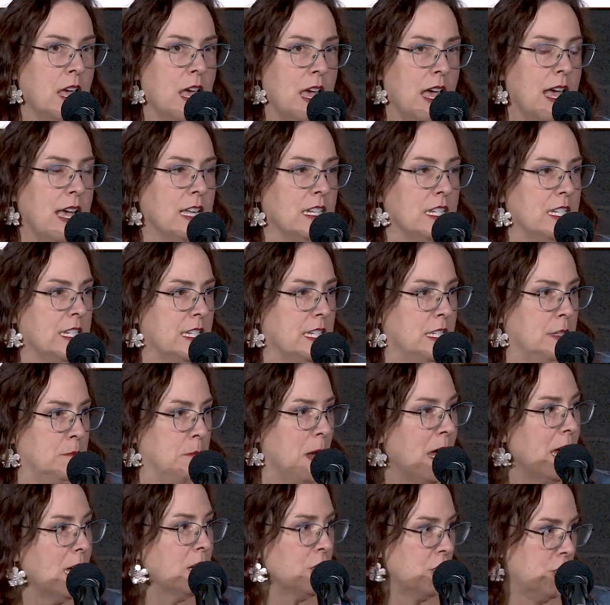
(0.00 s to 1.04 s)
and
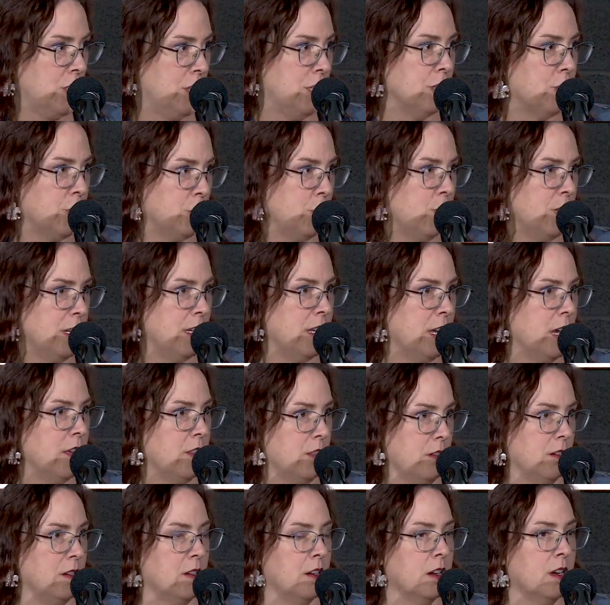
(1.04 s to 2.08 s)
smashed the two
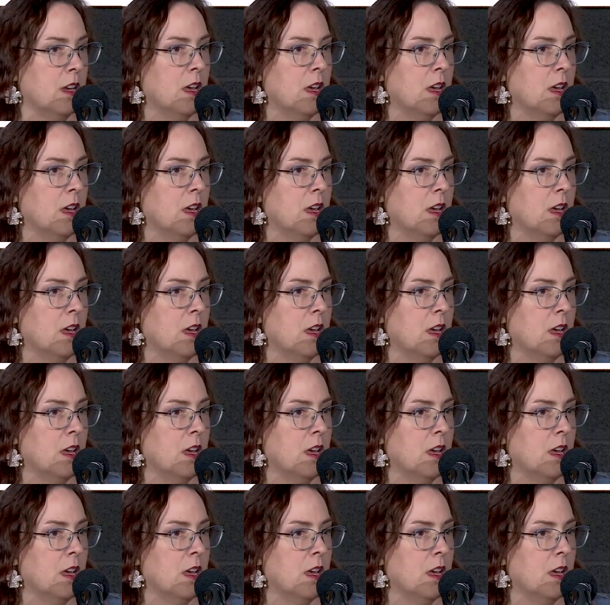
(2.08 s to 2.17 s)
together,